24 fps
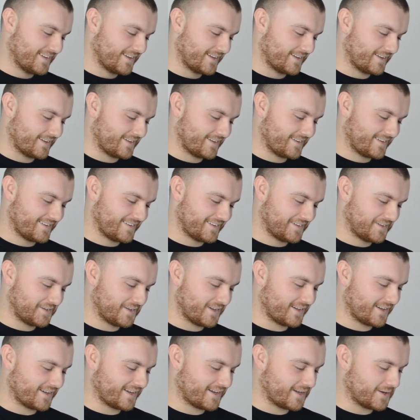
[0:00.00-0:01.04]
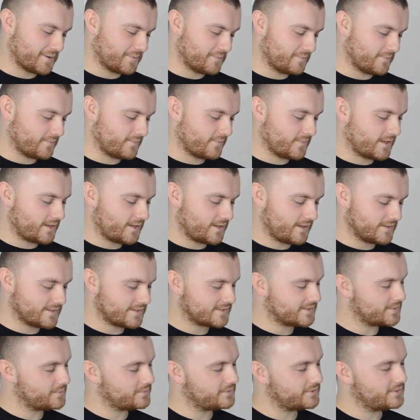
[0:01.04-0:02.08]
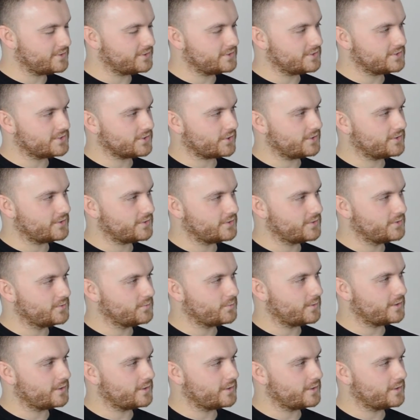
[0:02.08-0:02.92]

Thank you. Um, is that something you enjoy doing